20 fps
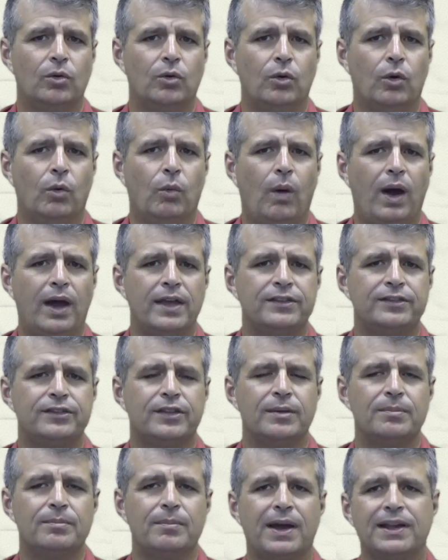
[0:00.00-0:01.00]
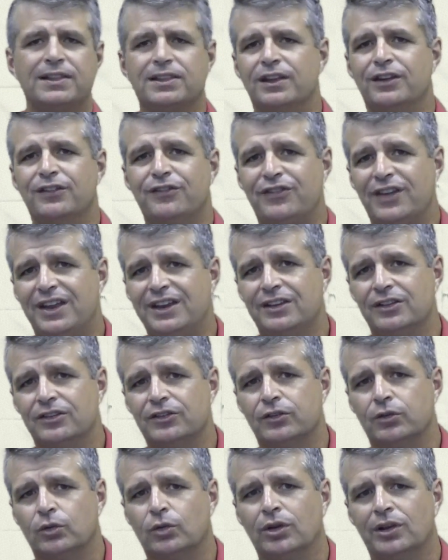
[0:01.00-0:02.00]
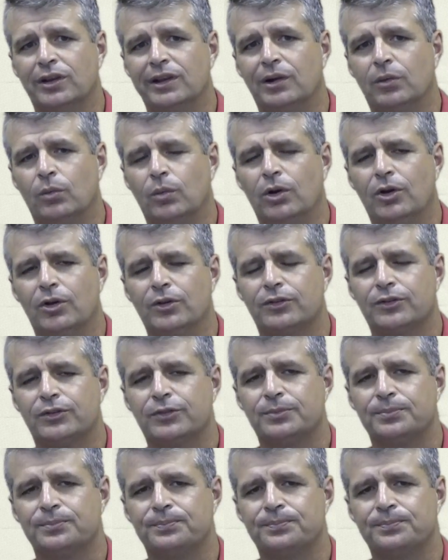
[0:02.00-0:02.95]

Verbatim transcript: or ways that make the defendants look a little worse.